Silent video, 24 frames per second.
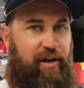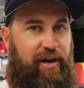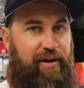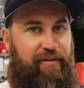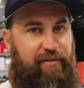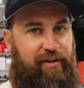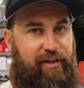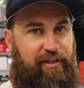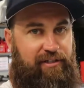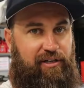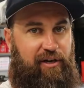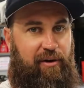that
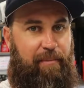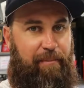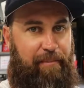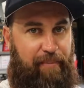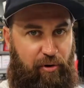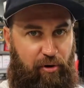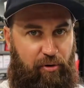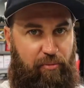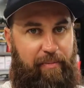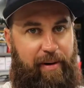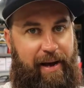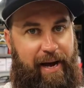everything's going to
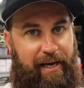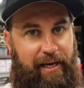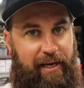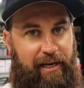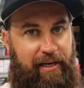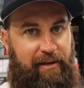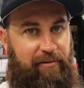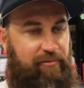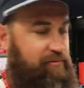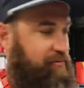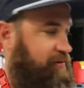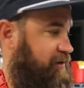bolt back
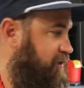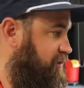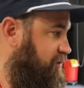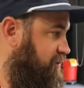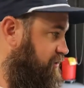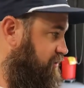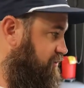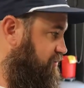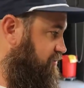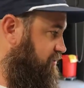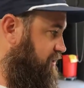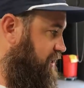in when we
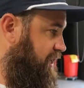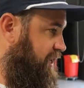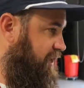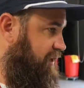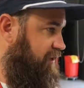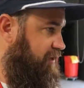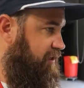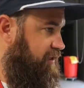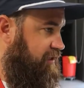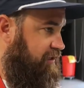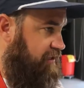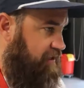go to do
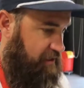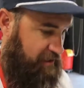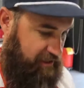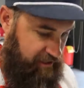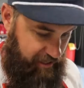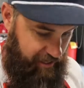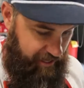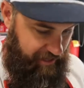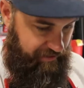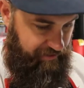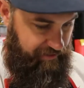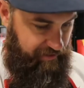that.
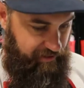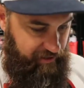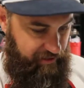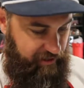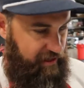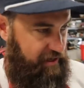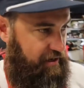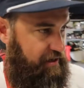And